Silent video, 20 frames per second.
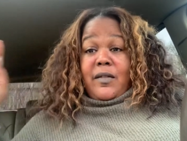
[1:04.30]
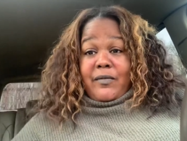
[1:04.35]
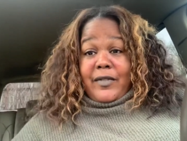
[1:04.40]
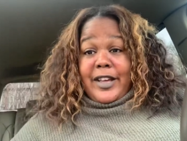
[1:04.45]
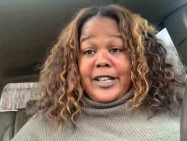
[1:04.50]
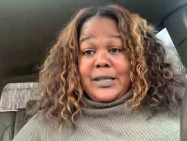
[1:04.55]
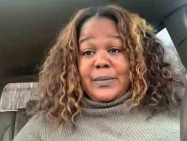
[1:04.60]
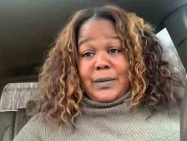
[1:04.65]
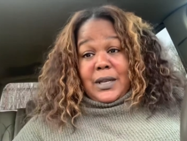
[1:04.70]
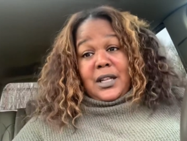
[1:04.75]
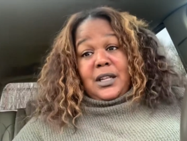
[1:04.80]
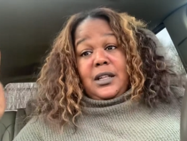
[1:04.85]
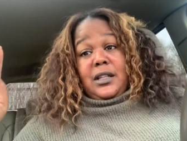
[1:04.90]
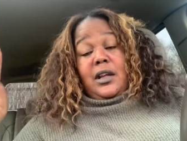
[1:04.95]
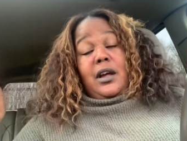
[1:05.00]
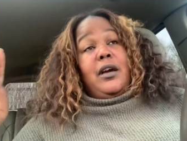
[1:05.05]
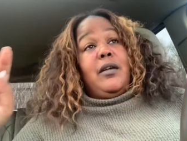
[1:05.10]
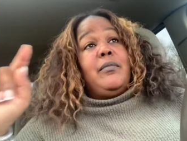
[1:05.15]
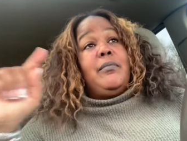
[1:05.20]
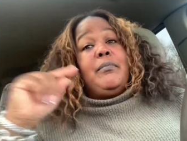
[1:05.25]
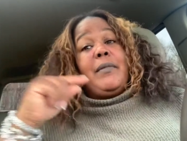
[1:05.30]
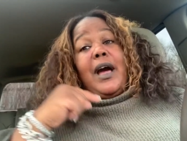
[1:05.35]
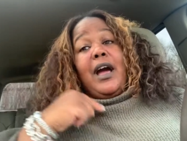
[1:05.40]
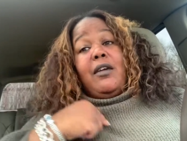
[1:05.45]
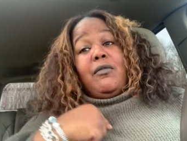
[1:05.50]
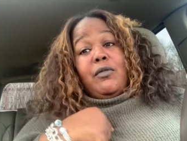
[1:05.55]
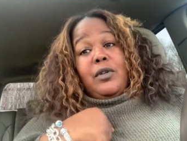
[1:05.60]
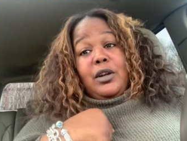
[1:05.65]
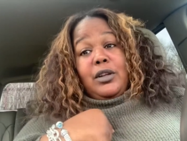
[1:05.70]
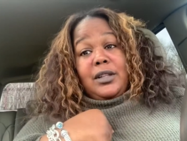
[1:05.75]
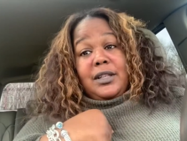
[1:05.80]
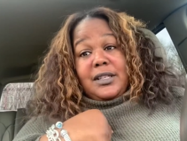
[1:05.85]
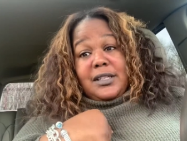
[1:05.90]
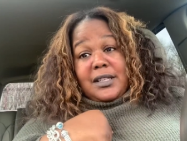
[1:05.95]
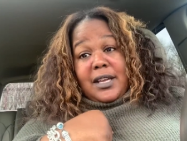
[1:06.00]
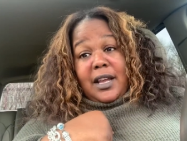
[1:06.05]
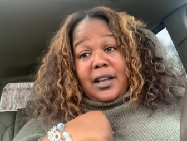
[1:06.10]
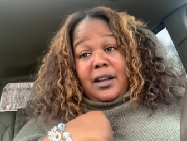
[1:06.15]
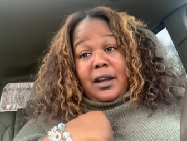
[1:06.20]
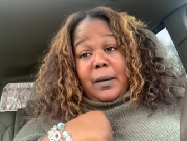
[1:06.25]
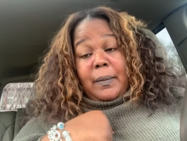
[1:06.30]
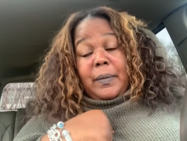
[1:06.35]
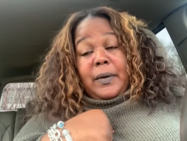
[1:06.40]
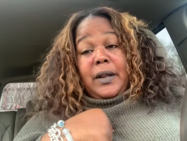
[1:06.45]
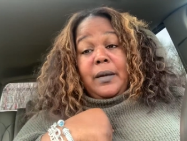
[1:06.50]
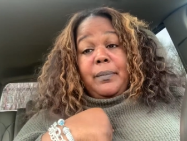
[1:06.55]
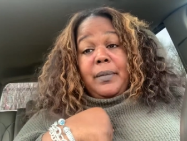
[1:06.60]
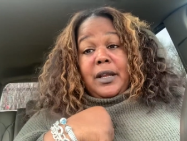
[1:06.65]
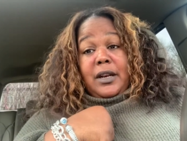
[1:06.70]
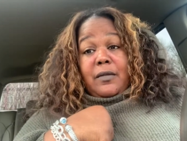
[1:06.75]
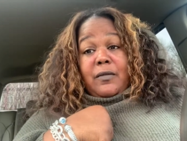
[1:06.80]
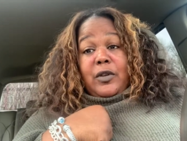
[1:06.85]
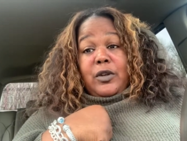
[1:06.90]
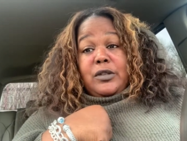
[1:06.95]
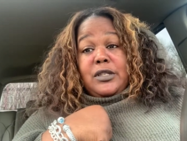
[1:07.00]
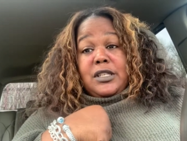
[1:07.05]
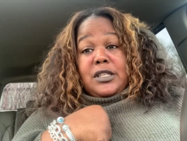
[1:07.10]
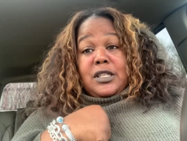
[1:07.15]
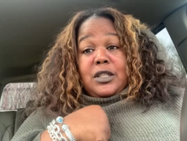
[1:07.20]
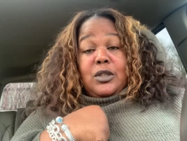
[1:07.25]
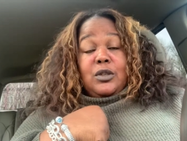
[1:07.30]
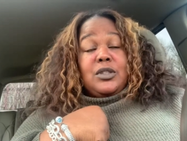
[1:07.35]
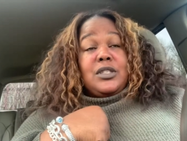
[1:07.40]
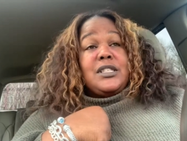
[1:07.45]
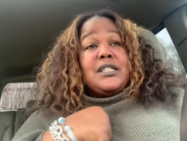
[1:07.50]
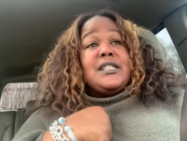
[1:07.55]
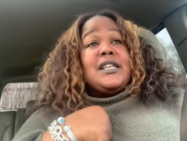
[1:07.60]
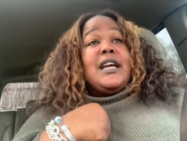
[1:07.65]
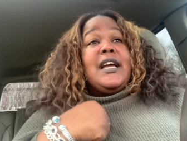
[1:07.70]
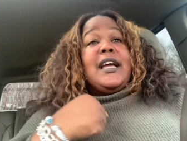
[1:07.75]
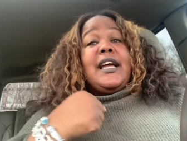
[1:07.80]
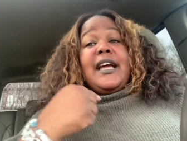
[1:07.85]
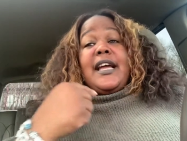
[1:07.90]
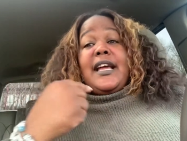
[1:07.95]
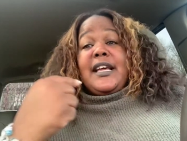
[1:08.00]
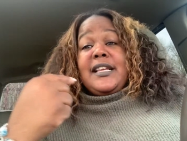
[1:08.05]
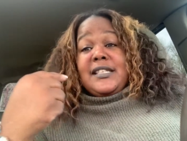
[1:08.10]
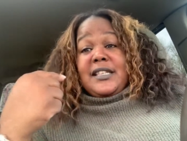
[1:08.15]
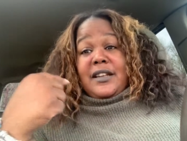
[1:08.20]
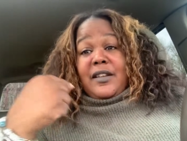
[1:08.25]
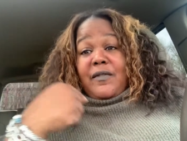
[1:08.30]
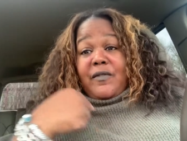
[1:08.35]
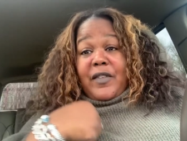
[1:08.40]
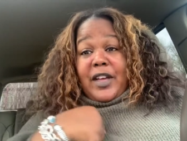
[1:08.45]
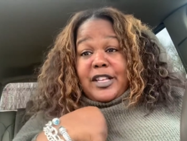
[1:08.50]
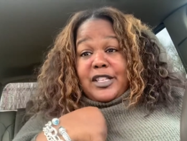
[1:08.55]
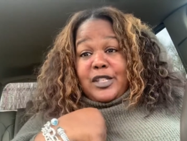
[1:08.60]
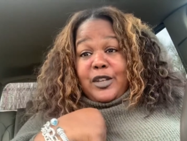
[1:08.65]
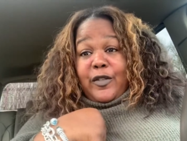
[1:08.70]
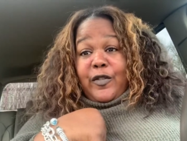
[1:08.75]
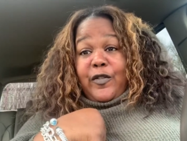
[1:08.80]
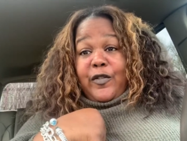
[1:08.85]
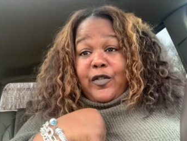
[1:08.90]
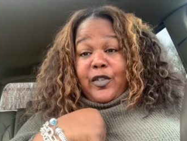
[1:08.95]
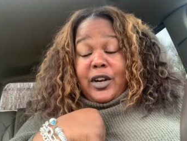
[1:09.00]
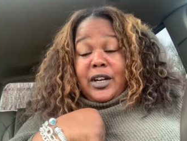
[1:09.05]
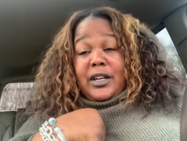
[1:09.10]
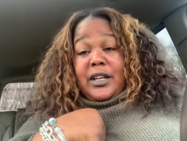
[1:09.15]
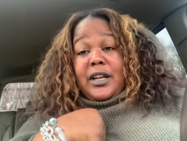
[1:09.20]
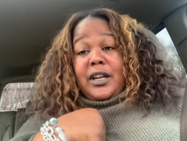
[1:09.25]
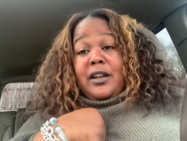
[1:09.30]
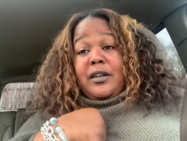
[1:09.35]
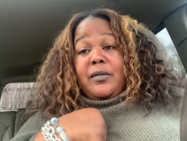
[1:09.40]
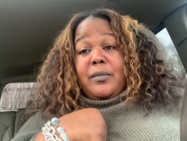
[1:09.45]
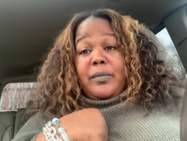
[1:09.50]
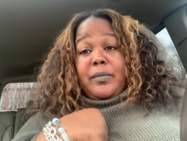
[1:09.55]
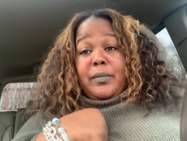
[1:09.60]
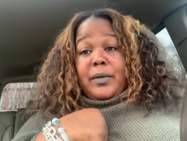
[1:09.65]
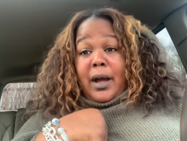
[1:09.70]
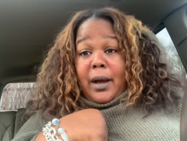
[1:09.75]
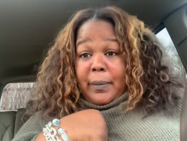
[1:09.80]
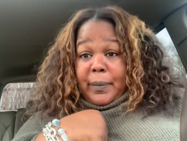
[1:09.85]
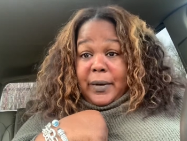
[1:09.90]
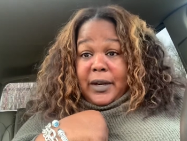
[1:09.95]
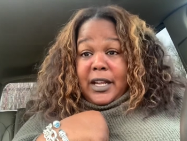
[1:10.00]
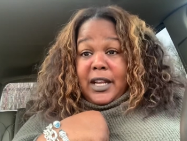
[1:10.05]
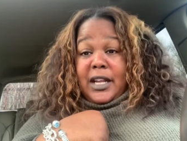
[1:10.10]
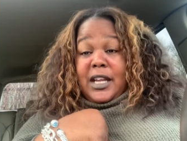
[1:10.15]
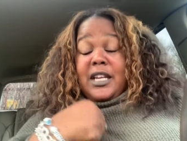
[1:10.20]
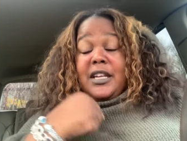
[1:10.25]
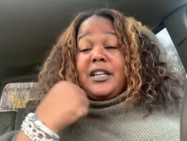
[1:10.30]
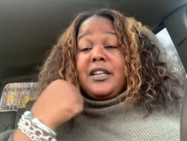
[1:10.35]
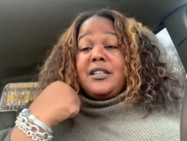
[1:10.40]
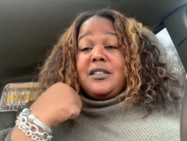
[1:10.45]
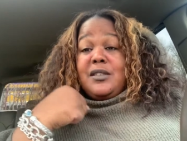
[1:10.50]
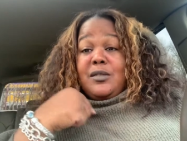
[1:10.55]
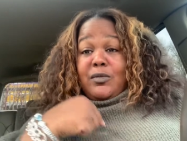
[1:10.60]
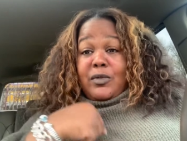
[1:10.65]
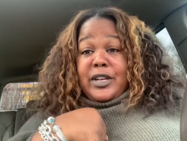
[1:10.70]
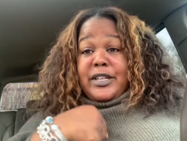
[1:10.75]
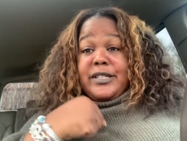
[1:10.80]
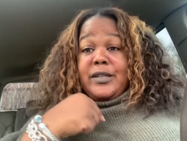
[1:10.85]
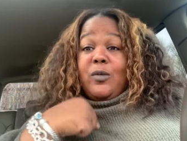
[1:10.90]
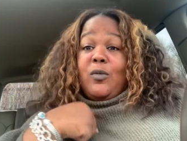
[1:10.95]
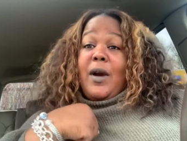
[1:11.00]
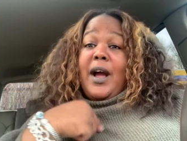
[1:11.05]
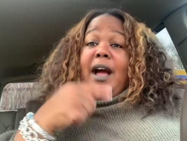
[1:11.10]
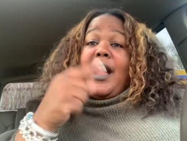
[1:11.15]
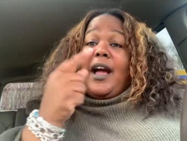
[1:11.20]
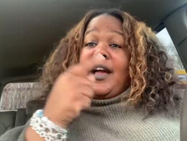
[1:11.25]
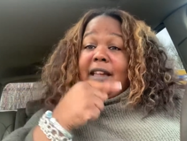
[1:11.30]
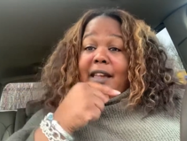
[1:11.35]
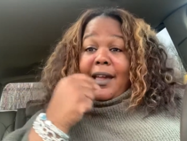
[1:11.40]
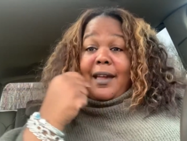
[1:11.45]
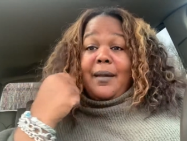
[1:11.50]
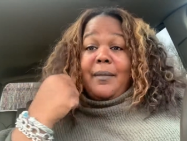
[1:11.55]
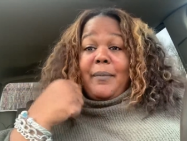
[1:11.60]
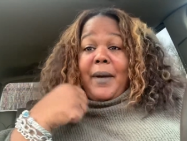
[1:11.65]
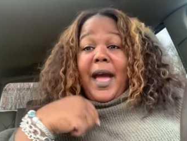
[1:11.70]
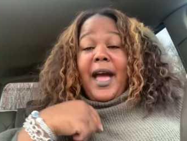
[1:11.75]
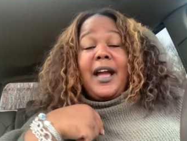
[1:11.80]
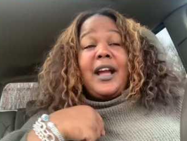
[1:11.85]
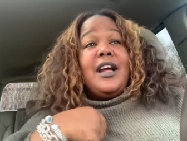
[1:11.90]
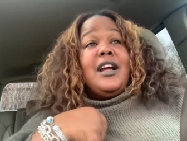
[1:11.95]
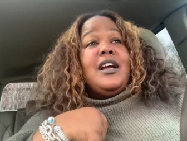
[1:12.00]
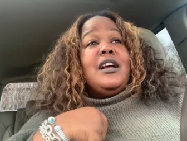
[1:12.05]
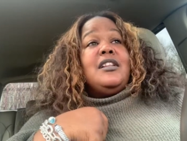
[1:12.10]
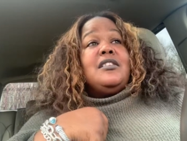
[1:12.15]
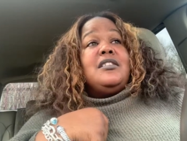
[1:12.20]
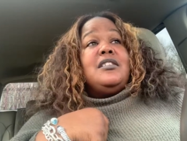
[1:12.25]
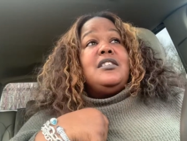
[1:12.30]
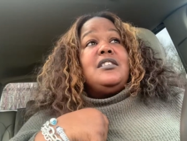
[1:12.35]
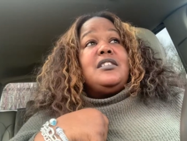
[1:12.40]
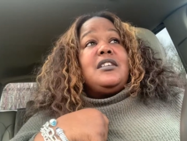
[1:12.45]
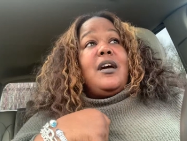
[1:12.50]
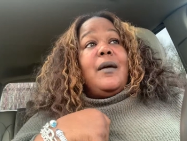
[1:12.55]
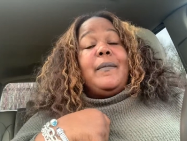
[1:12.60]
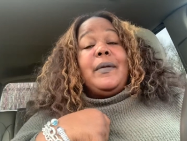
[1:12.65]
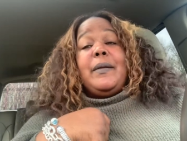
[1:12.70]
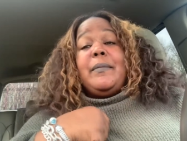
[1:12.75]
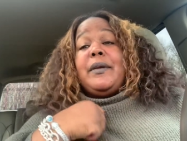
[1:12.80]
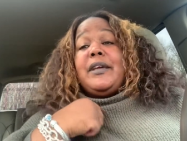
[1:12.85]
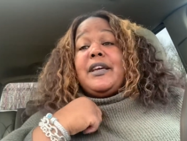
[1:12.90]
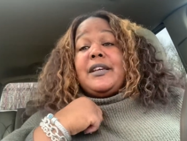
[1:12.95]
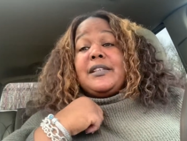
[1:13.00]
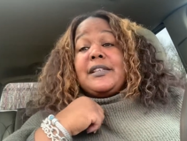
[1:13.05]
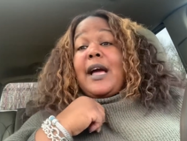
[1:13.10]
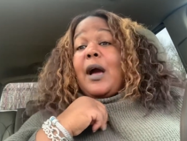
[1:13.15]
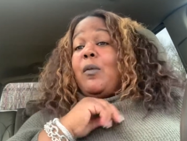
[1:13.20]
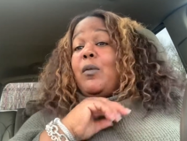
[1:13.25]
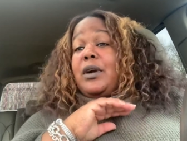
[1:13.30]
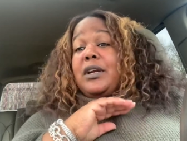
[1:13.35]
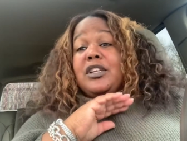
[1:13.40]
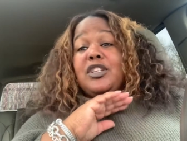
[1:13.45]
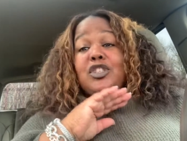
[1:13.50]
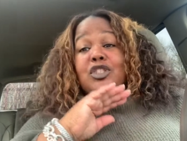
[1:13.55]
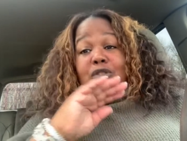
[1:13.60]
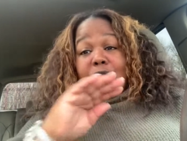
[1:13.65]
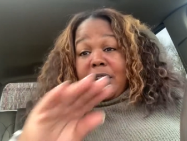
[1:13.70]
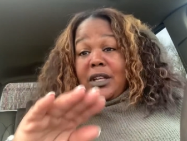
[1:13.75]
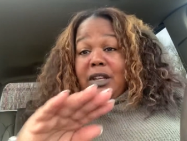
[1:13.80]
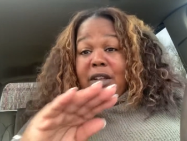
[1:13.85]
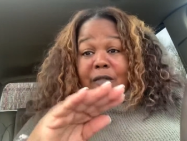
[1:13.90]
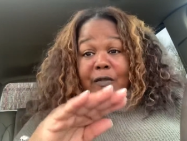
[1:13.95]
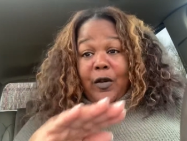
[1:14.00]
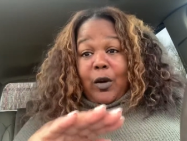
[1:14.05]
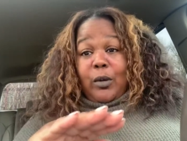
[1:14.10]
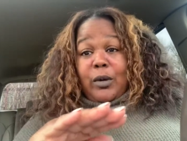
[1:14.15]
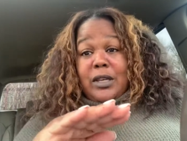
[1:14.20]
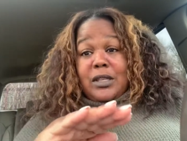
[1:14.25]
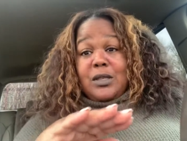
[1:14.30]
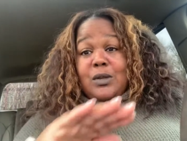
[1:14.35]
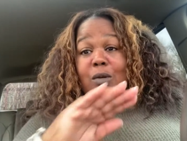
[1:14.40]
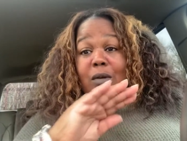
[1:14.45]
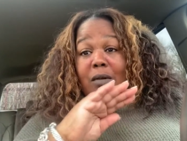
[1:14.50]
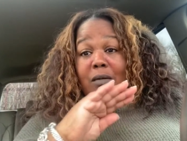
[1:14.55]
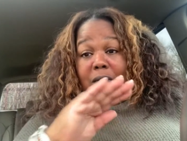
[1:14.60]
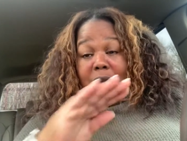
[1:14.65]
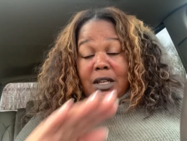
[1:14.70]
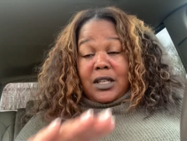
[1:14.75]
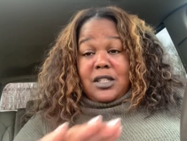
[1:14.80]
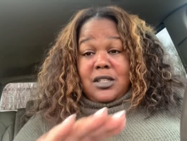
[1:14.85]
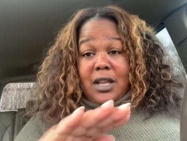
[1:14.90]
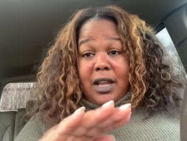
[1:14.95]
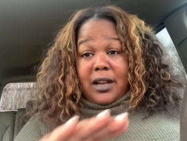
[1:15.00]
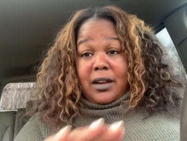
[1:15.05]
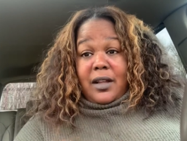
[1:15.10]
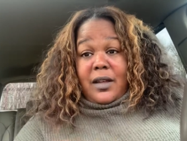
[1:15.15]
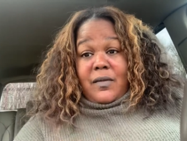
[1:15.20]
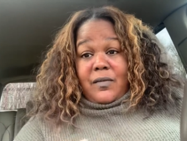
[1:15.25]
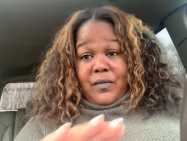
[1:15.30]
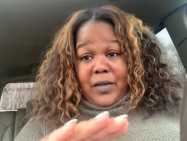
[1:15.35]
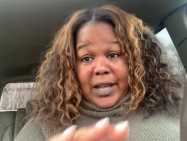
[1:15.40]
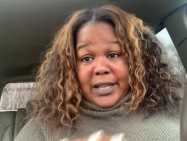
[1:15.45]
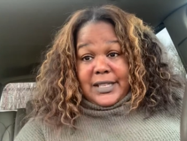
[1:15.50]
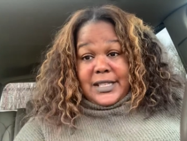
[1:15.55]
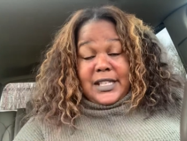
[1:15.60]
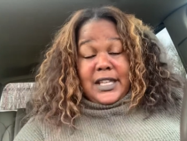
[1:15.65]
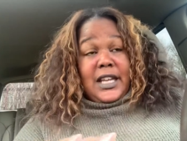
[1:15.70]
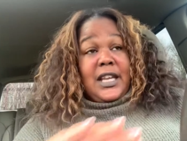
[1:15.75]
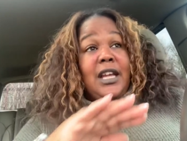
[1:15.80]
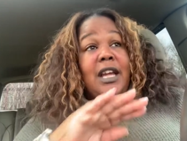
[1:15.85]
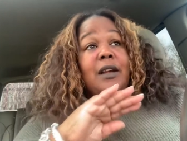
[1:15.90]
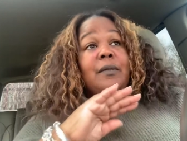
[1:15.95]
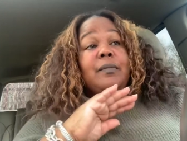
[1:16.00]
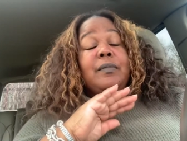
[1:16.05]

Investment Club. My real estate company, Bennett Realty Solutions, is an investor friendly company and it is the reason why I came back to this company because I want to strictly focus on real estate investing,